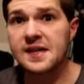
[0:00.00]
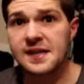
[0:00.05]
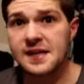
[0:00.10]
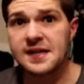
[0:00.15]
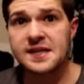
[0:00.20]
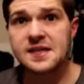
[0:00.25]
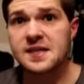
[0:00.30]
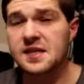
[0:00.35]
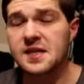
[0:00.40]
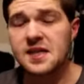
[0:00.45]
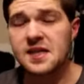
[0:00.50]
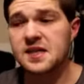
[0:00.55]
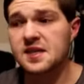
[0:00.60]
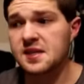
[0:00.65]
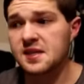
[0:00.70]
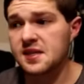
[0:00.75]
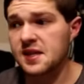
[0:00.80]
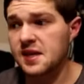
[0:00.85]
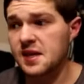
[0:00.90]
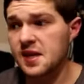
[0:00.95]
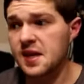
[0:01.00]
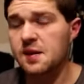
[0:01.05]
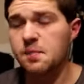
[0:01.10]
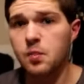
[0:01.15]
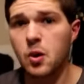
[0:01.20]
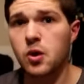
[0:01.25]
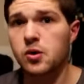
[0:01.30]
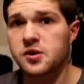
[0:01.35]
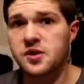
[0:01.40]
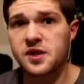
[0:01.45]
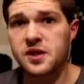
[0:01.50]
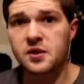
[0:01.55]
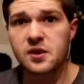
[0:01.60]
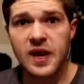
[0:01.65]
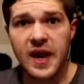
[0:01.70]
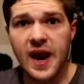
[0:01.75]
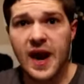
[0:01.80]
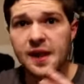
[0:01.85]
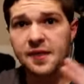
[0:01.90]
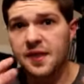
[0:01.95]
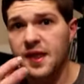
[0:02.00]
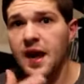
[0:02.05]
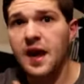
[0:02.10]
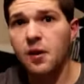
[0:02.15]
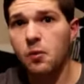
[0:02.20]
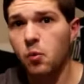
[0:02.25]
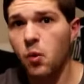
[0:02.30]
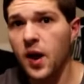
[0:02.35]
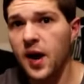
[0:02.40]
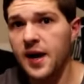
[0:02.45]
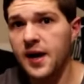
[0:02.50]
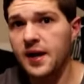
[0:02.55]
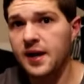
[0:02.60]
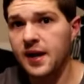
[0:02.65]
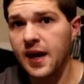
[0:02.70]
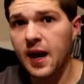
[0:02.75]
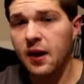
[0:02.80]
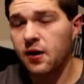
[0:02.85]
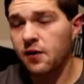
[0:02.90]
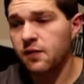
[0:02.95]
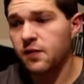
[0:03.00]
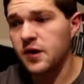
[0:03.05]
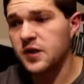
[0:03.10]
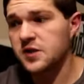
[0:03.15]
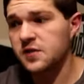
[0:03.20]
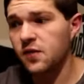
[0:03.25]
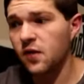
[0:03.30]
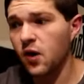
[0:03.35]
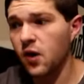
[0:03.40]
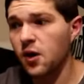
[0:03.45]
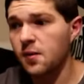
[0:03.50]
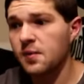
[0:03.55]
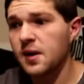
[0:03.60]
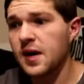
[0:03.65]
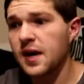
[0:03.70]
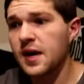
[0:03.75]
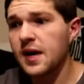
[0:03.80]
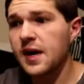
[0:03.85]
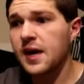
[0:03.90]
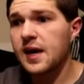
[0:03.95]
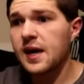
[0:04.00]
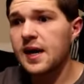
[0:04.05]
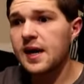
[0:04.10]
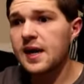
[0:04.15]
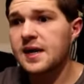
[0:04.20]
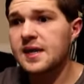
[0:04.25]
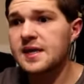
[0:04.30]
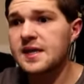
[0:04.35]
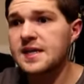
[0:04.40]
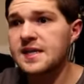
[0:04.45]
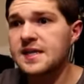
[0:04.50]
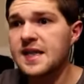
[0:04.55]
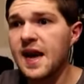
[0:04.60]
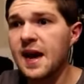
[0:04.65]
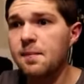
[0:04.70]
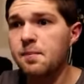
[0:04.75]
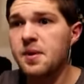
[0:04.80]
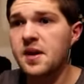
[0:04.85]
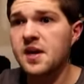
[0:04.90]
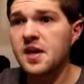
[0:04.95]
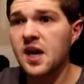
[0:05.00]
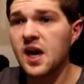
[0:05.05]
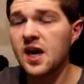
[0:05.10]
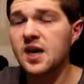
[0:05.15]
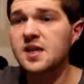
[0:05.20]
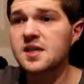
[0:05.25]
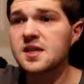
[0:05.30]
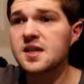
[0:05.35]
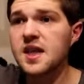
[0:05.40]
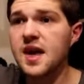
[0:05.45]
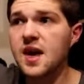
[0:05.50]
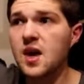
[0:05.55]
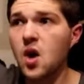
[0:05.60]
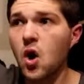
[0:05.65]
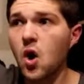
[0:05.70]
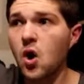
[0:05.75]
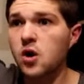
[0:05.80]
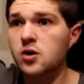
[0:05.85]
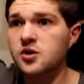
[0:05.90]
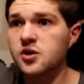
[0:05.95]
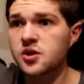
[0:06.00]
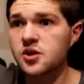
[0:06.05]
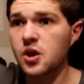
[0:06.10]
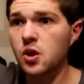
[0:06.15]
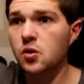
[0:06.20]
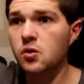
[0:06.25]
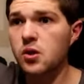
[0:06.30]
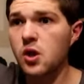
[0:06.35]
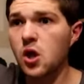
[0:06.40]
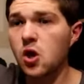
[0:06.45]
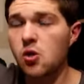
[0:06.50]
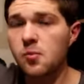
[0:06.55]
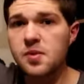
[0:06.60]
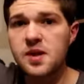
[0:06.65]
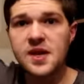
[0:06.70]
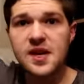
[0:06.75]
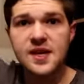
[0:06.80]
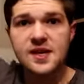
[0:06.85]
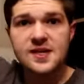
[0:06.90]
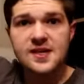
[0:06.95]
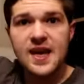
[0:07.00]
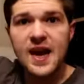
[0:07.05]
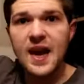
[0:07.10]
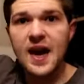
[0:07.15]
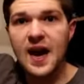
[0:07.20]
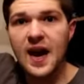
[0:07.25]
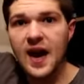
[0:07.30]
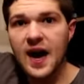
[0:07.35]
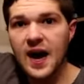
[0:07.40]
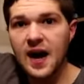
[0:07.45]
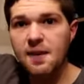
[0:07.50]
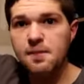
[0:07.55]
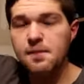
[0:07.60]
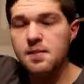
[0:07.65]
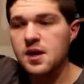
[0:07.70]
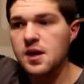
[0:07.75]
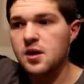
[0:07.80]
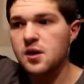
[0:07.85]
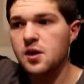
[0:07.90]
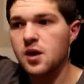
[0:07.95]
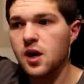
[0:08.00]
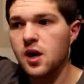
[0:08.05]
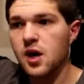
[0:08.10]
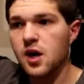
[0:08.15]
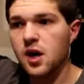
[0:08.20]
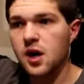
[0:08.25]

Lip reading: to listen to this in person at that wedding out at Friend's Farm, is that because they are so low, because that high mid